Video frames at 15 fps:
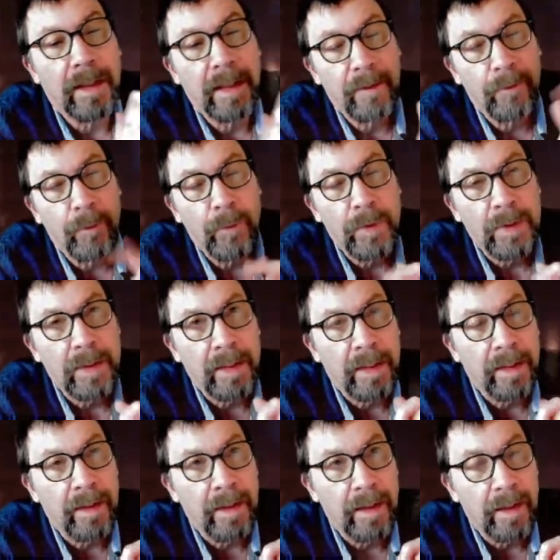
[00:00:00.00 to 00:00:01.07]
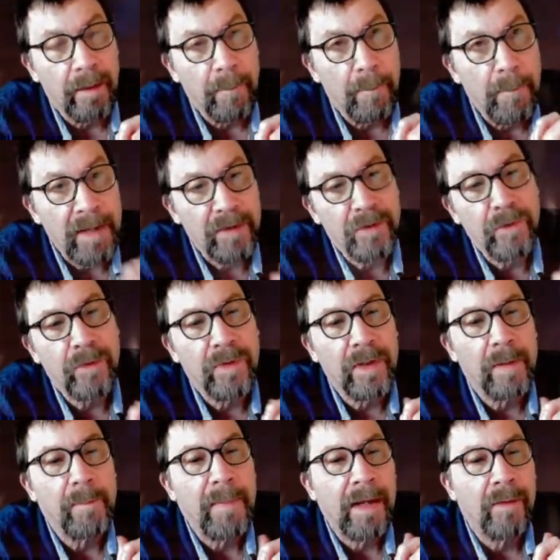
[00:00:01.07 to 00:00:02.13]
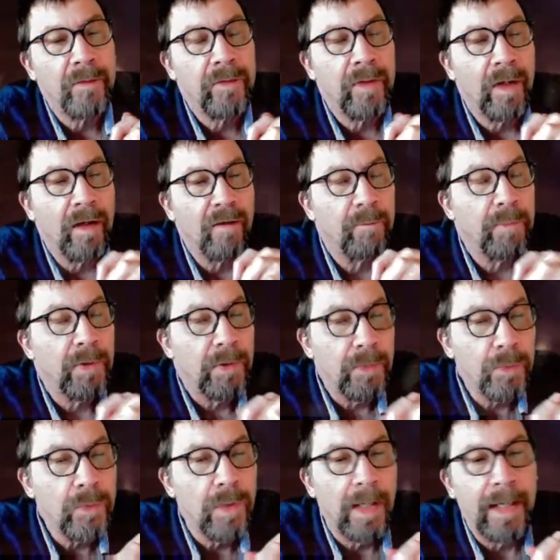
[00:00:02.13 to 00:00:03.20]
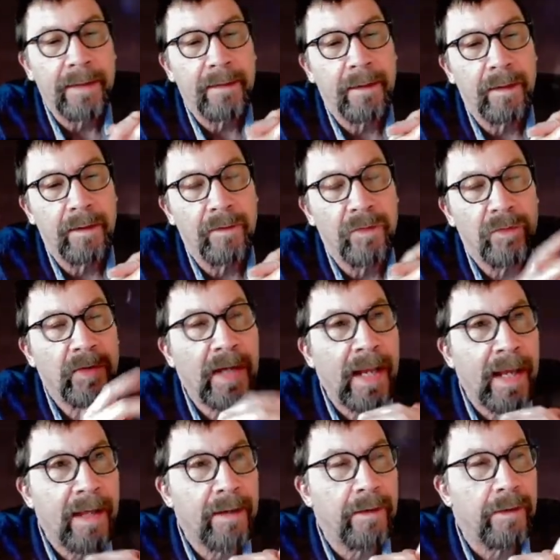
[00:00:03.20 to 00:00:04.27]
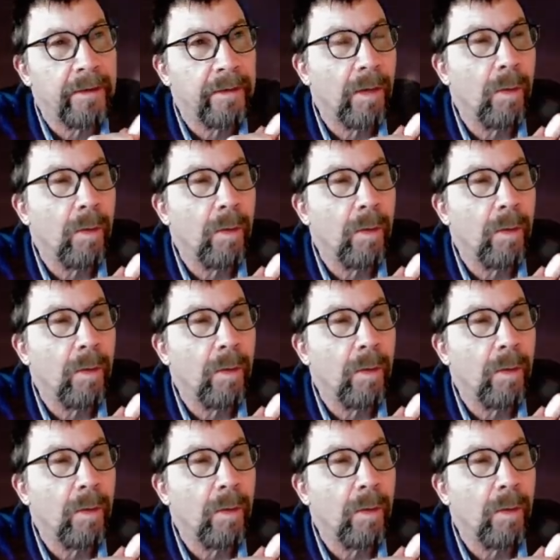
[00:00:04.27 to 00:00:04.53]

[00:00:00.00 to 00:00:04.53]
If we can measure the amount of blue light that is scattered